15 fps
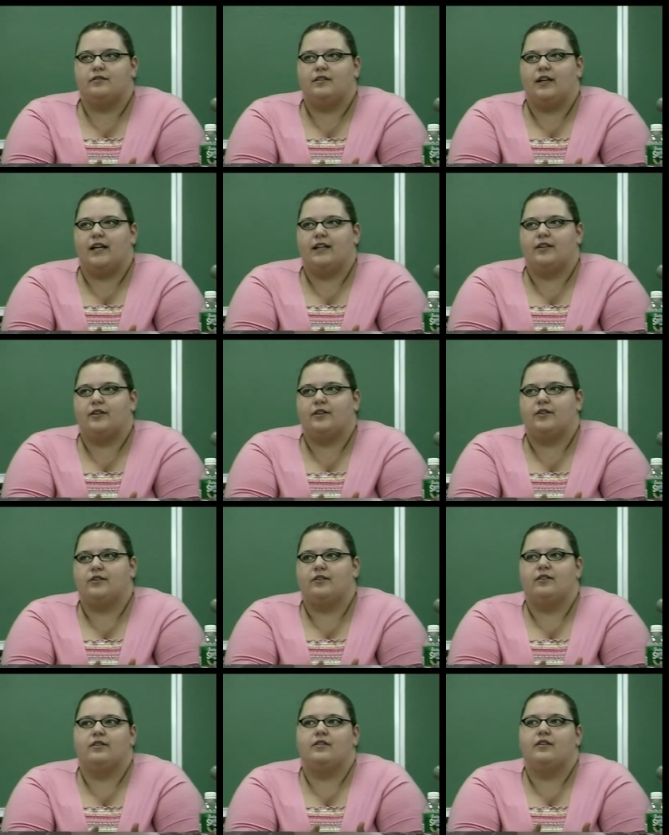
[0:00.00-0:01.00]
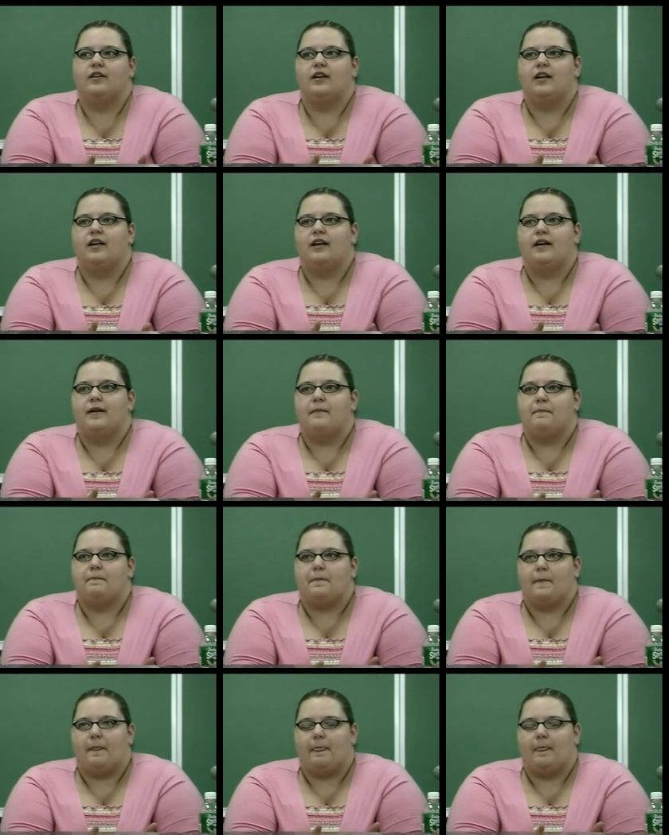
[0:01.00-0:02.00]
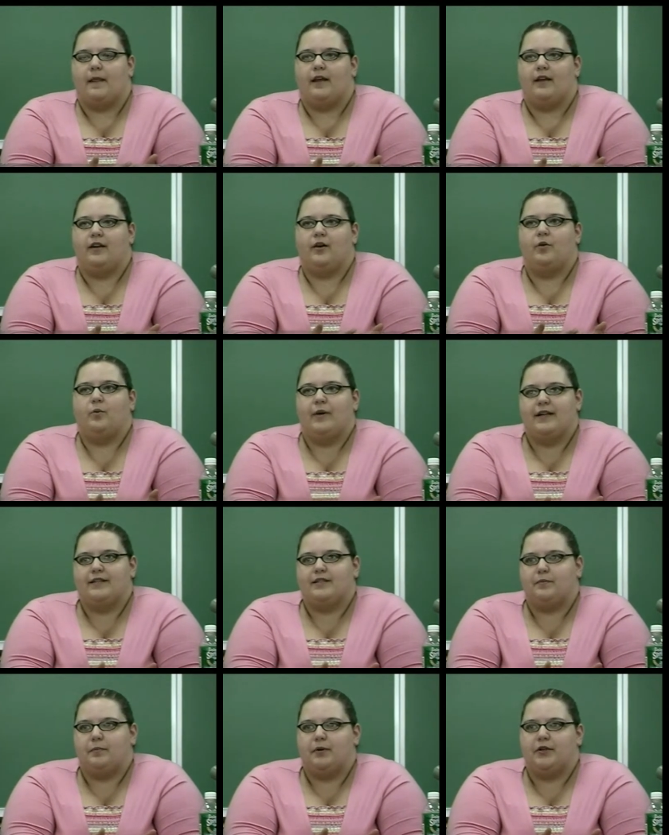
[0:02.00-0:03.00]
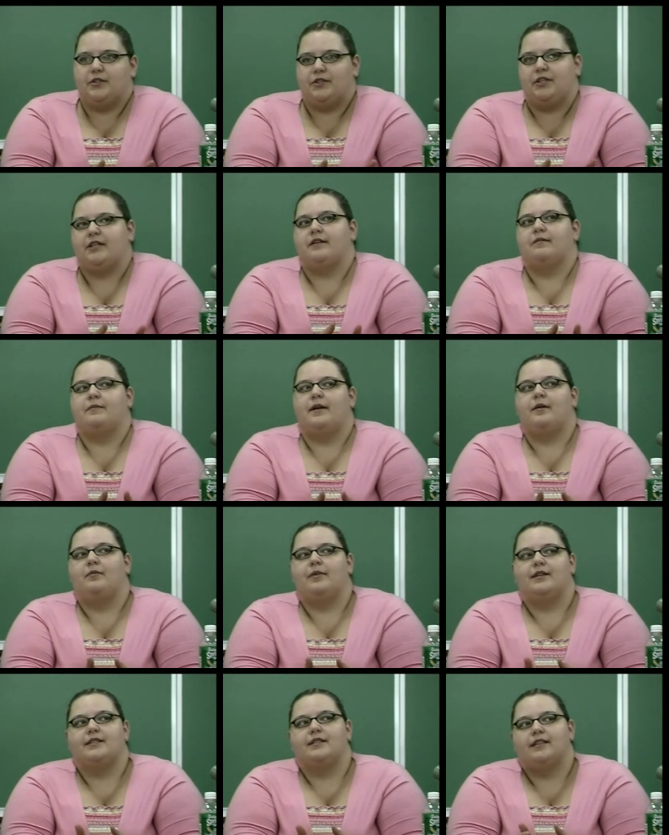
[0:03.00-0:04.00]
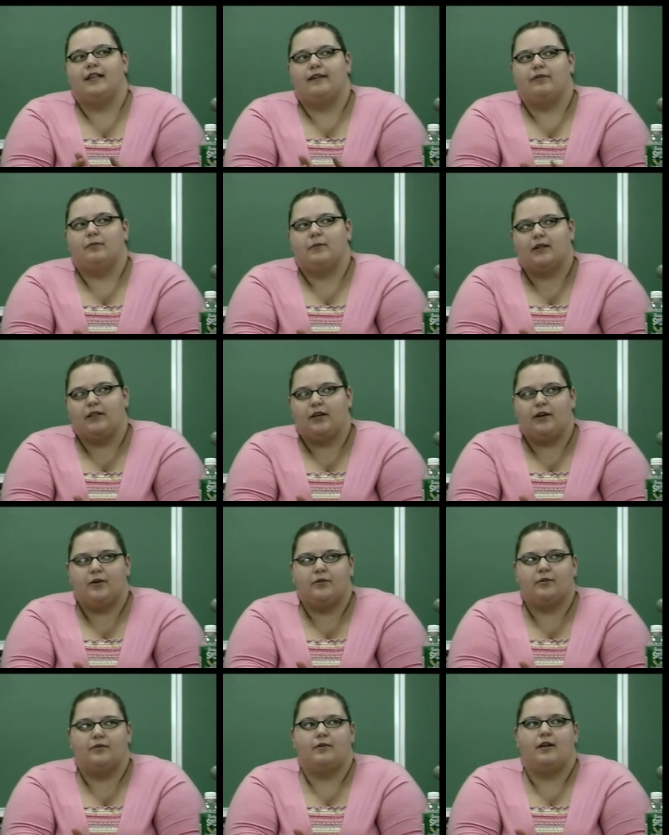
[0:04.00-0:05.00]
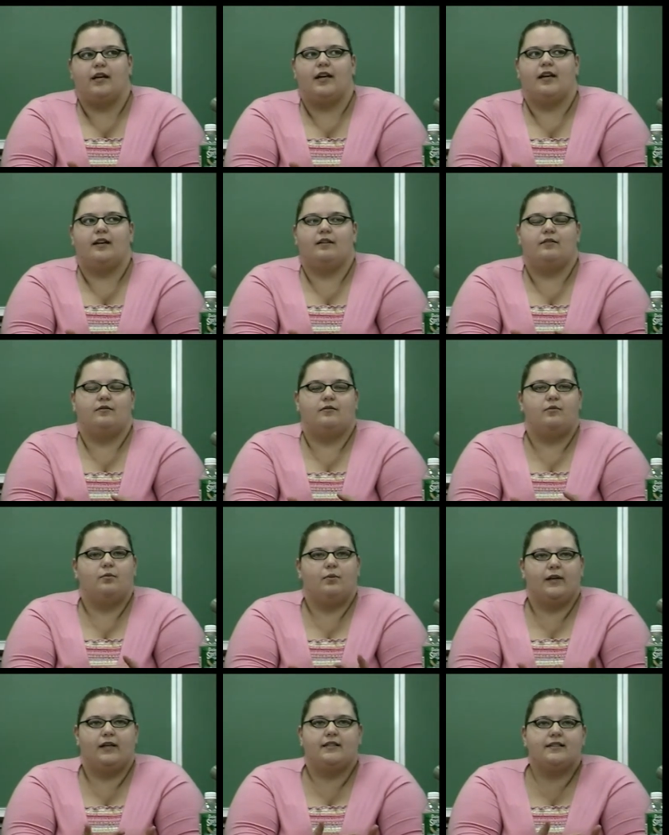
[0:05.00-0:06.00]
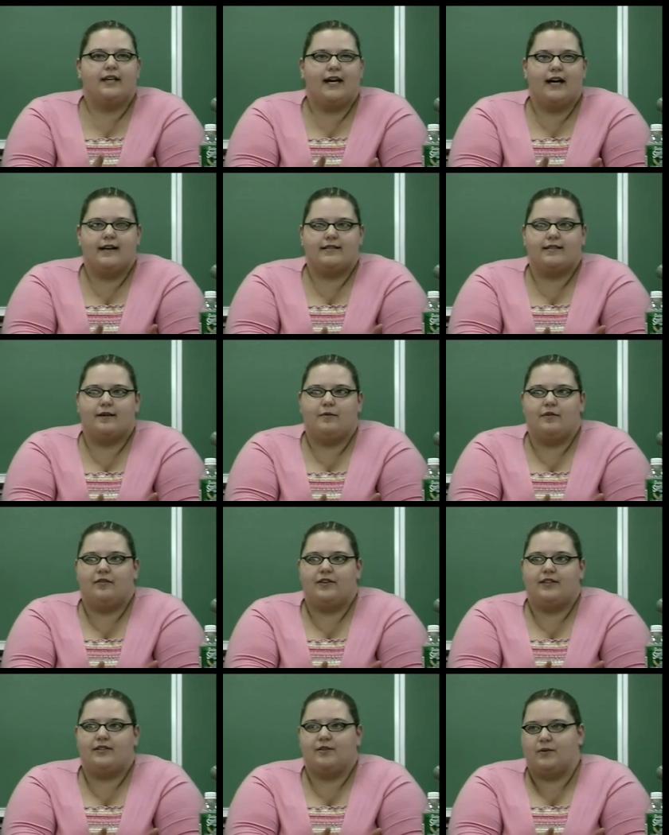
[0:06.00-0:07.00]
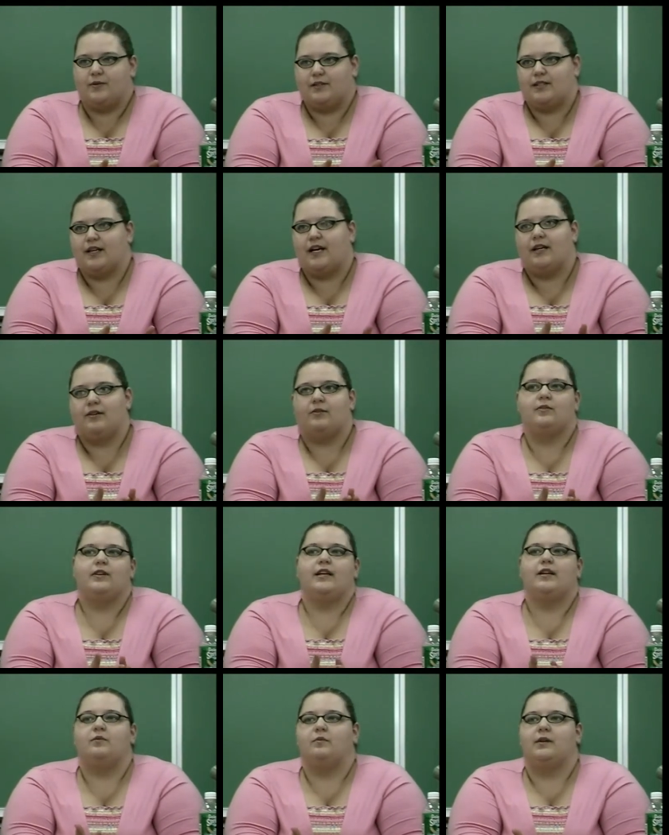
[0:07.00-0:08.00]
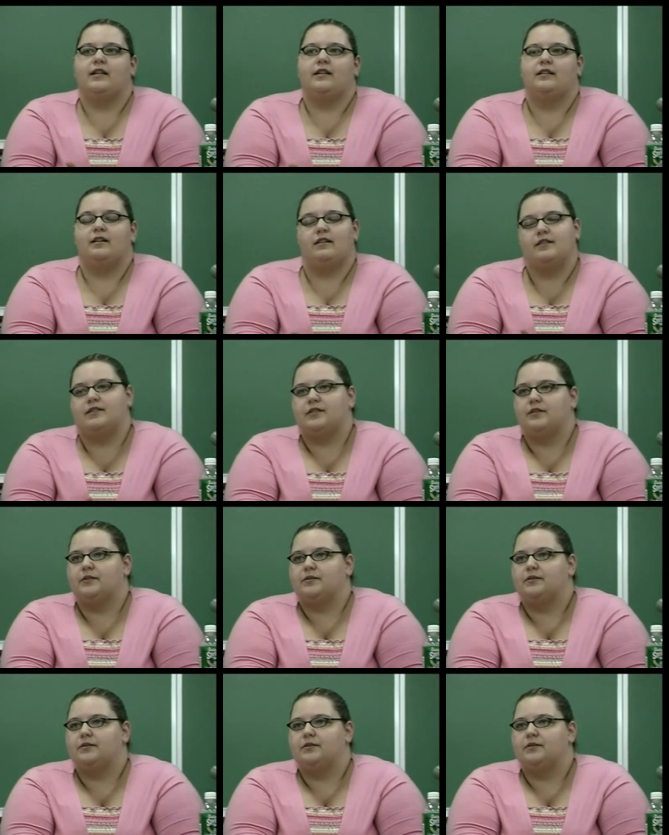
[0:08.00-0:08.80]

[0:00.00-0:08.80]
I learned, you know, when to push him and when to leave him alone and when to ask him if he's suicidal and when not to.